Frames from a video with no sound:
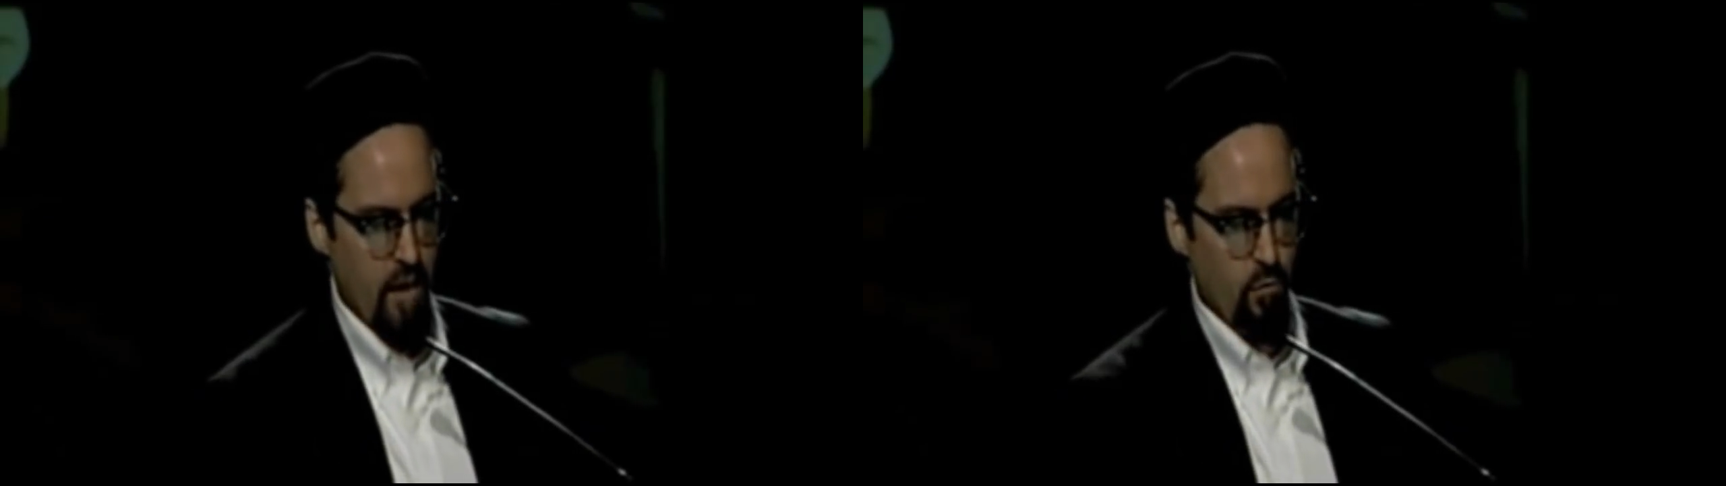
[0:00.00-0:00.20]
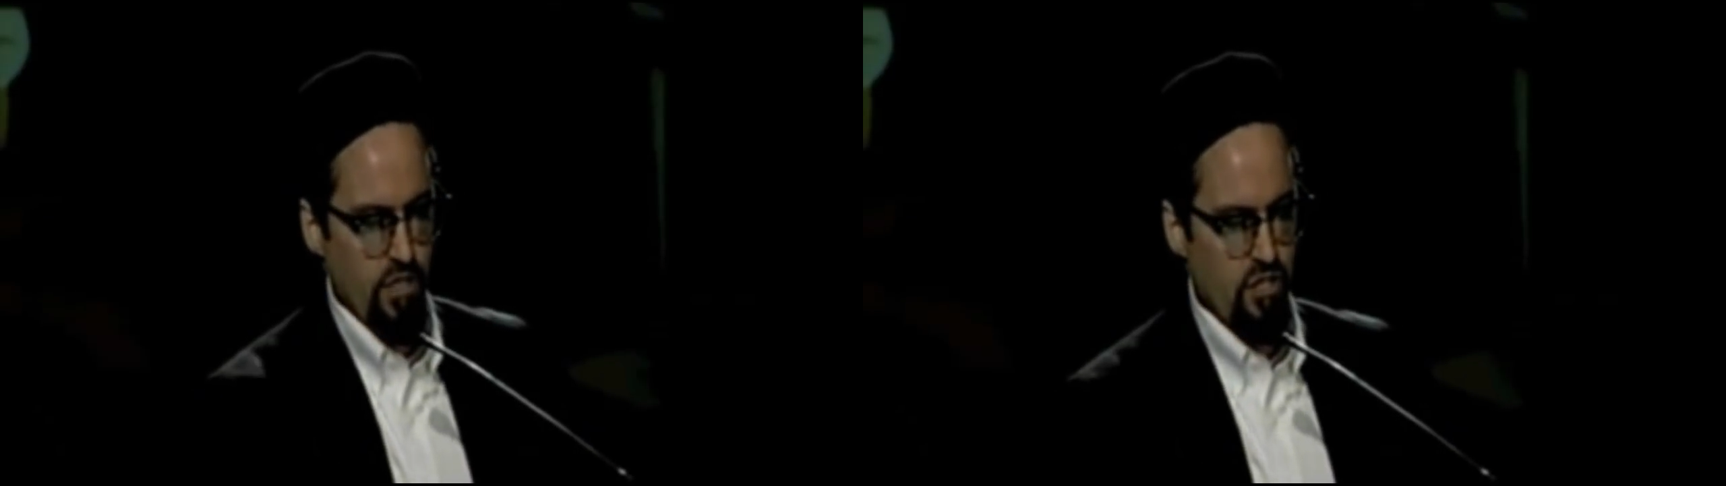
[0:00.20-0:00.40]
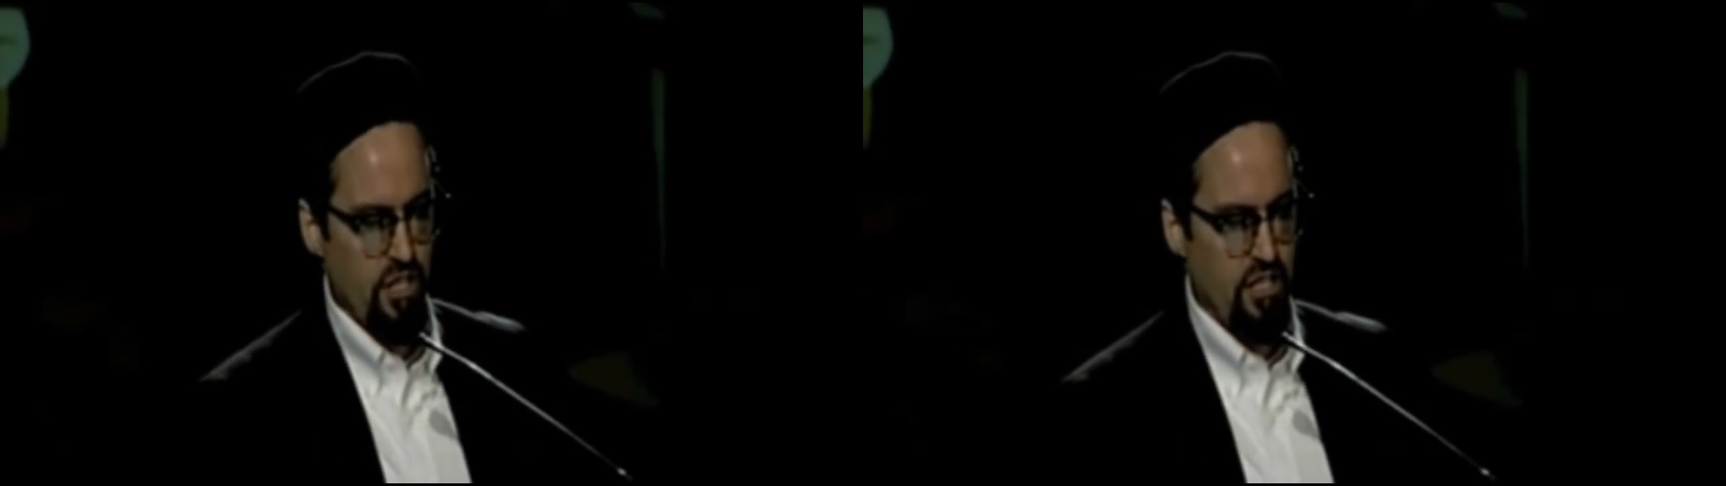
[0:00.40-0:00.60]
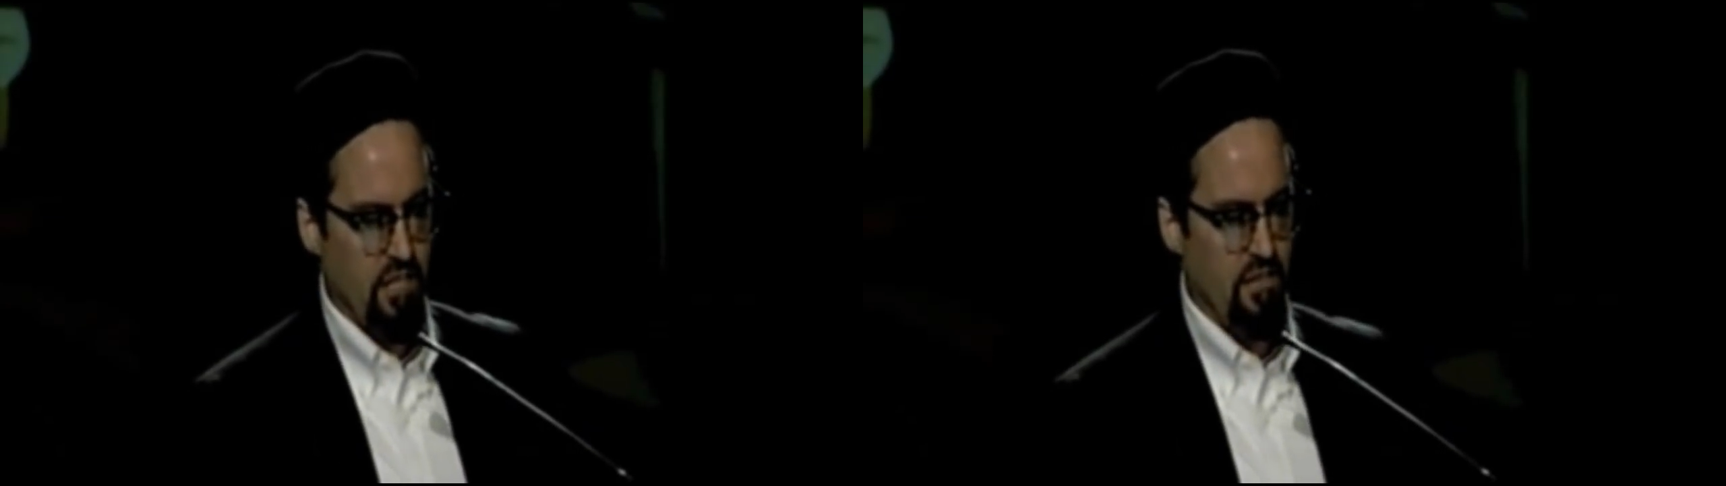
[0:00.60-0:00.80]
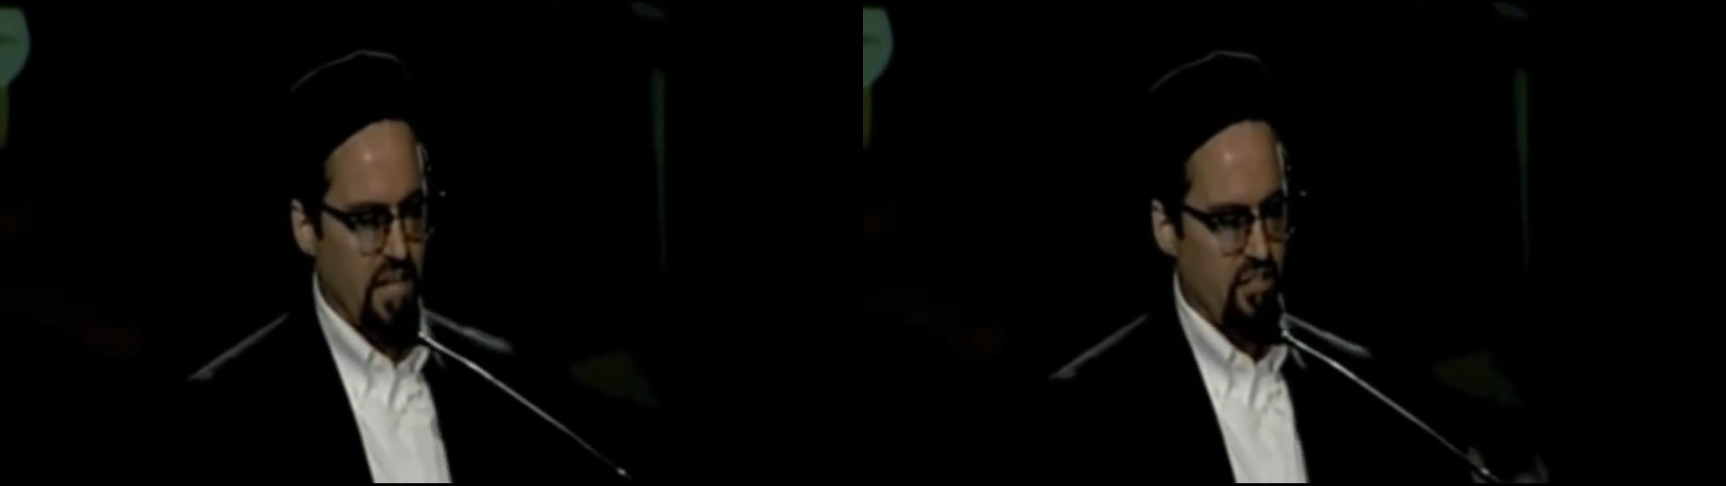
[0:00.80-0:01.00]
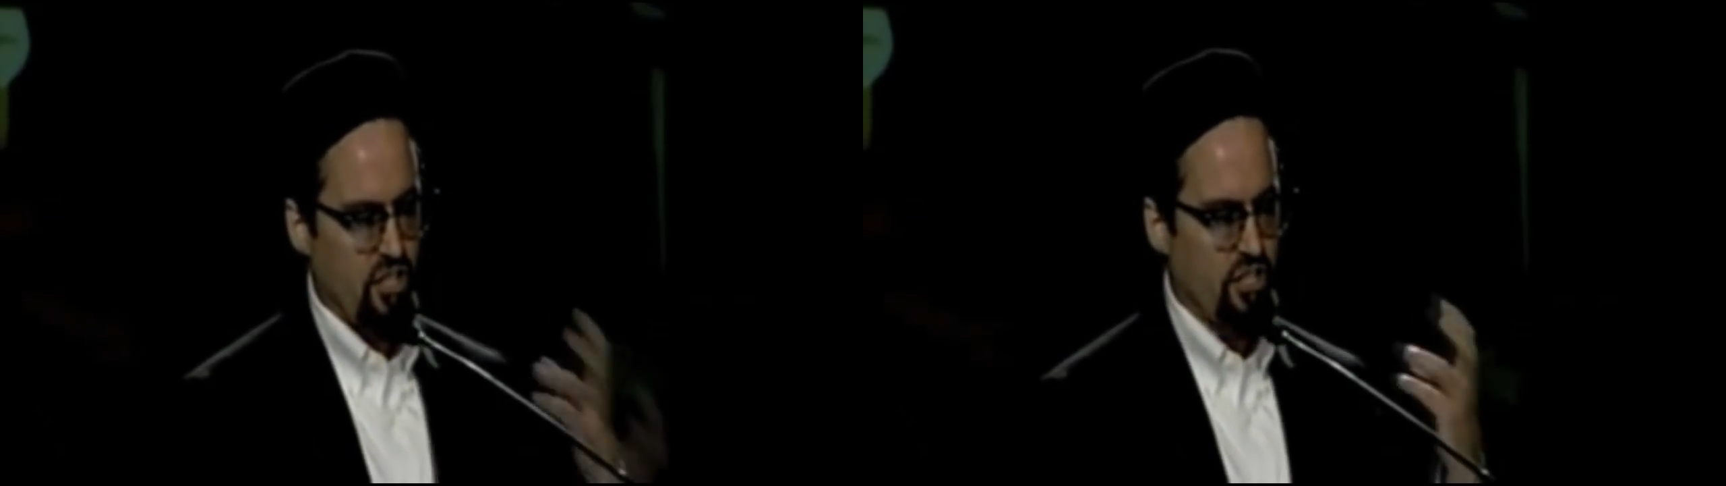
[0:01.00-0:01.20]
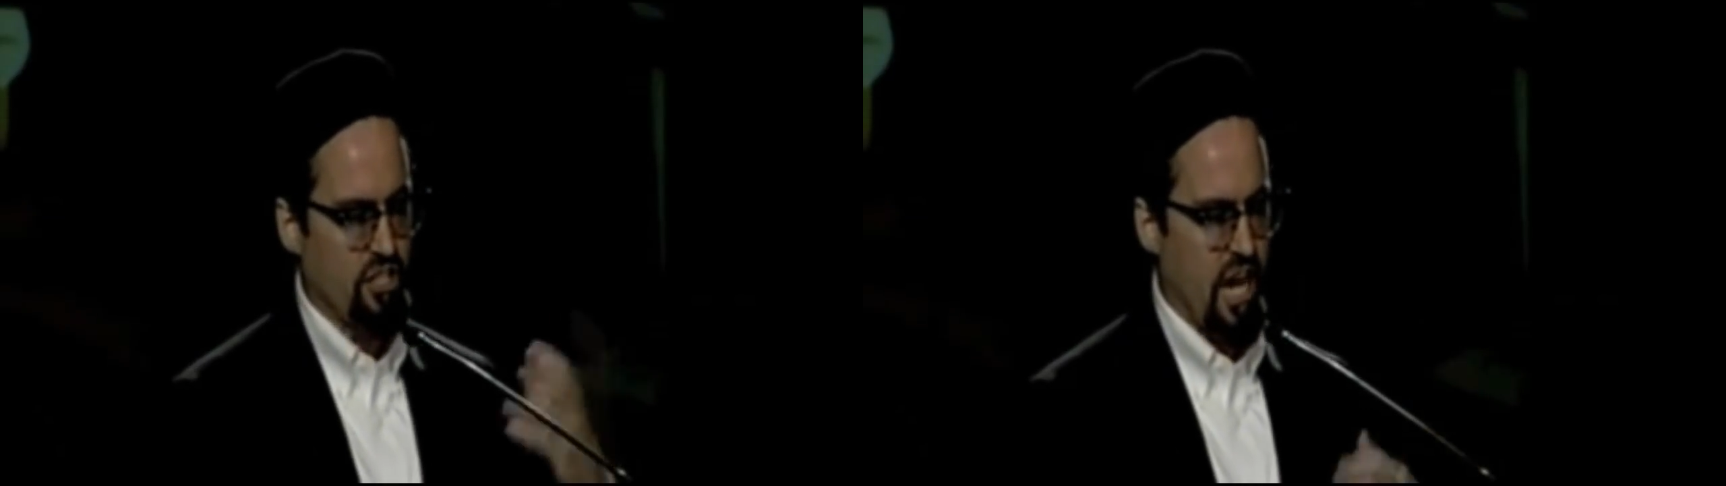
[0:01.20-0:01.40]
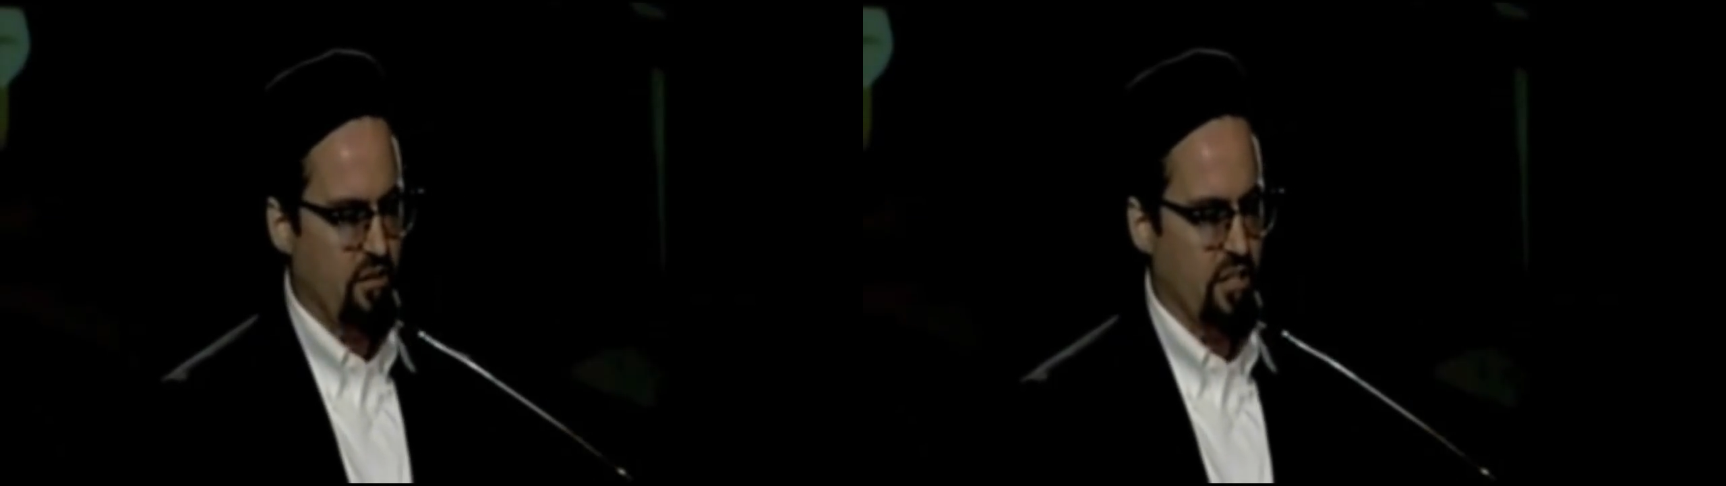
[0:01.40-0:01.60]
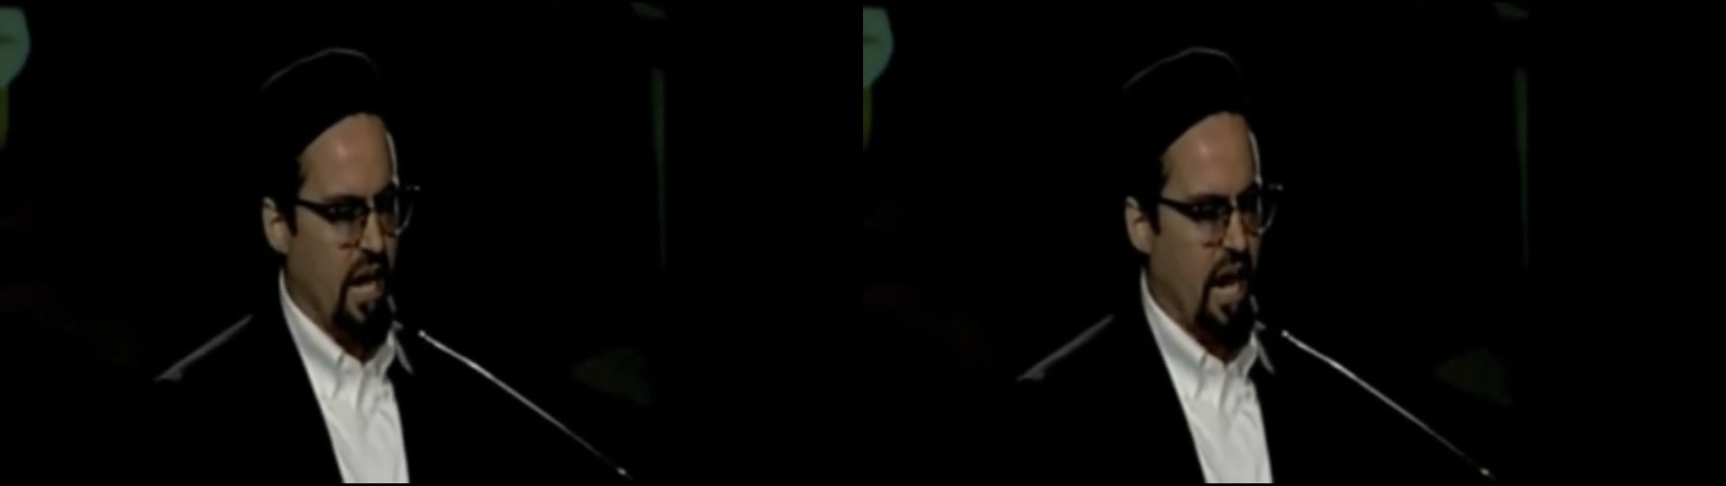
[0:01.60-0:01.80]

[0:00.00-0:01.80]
And when she did that, she shouted,